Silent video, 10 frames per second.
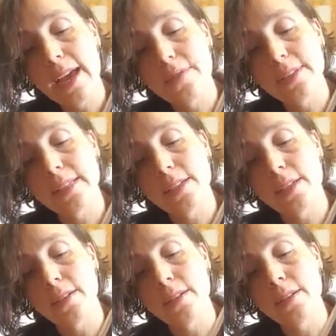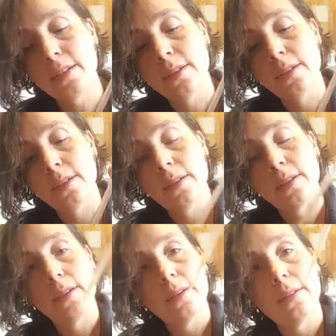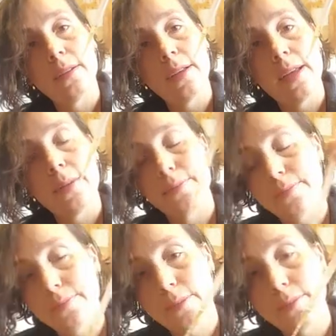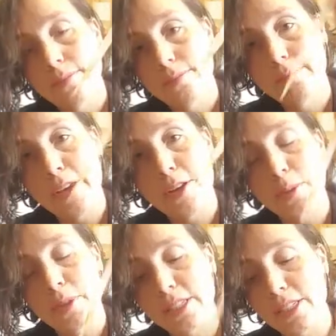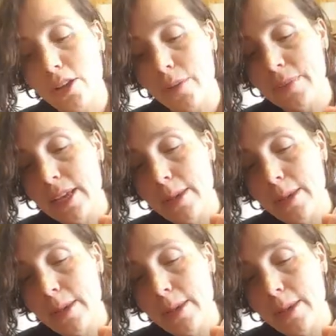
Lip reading: I have this little, I don't know what this is called,